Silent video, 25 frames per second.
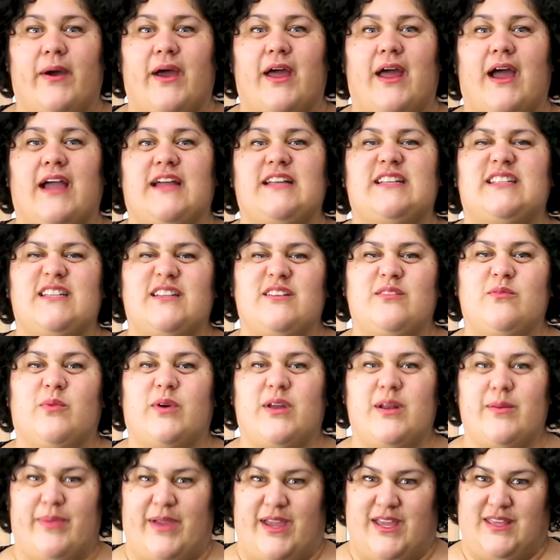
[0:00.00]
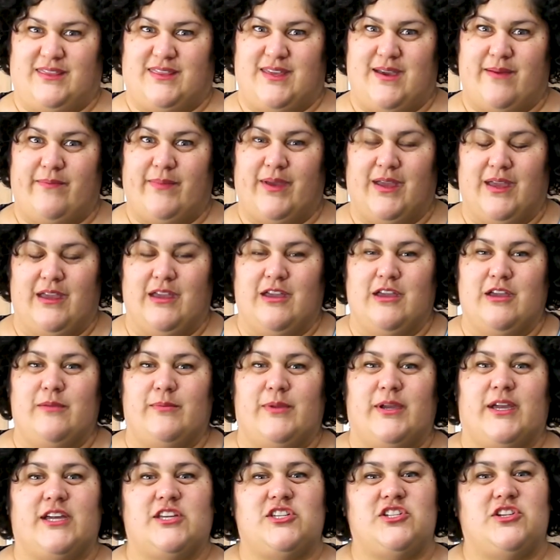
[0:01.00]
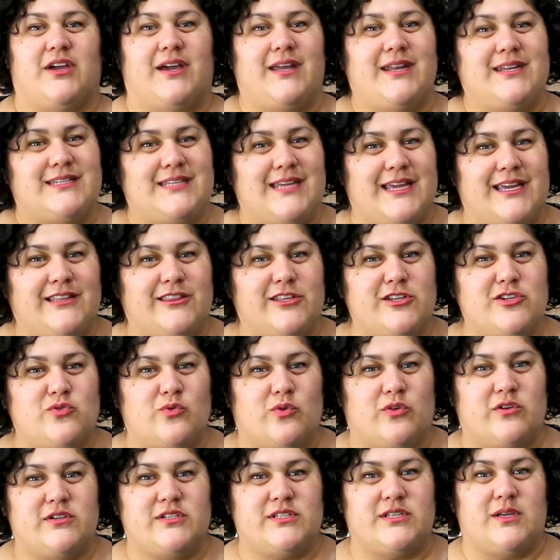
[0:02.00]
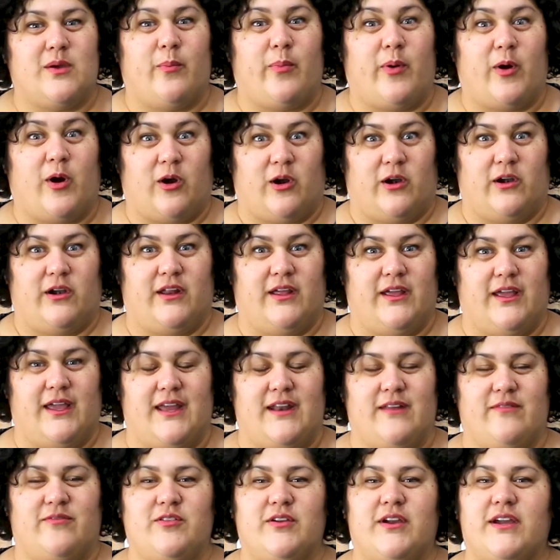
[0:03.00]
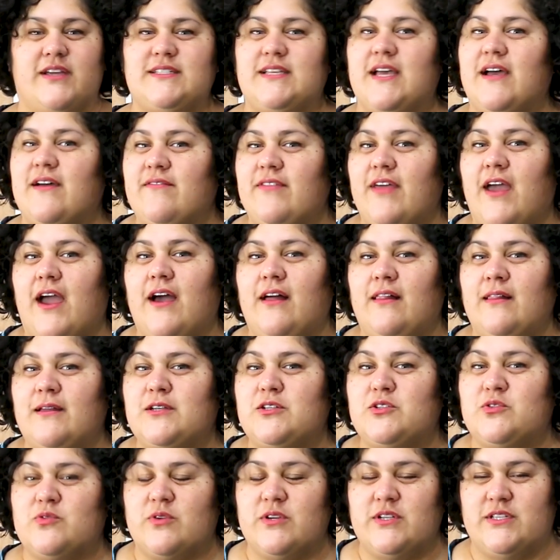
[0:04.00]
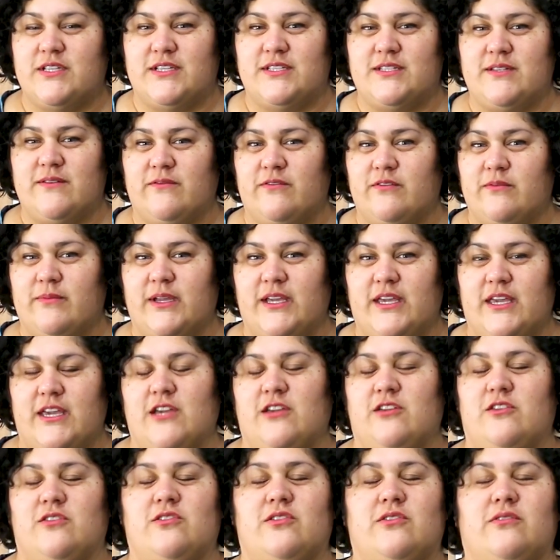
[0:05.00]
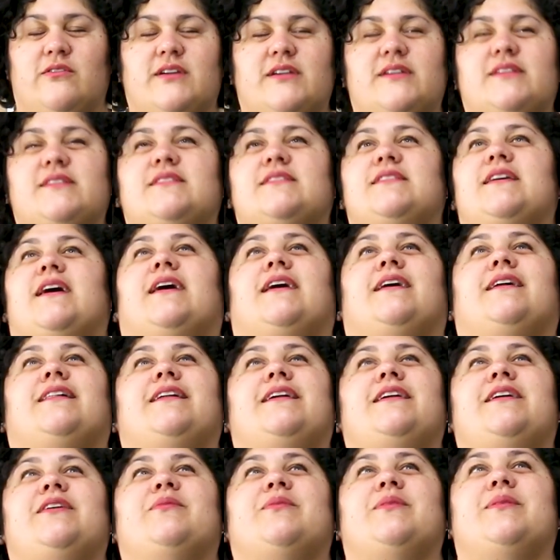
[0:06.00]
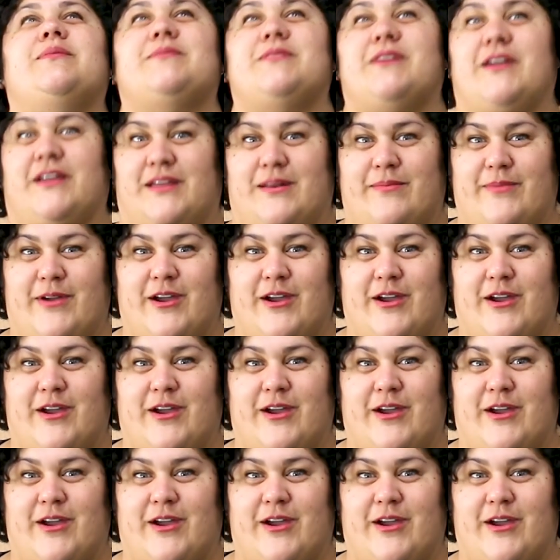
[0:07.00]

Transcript: but I didn't want to paint them because you got to take the drawers apart. And if you guys have the Alex drawer system from IKEA, you know exactly what I'm talking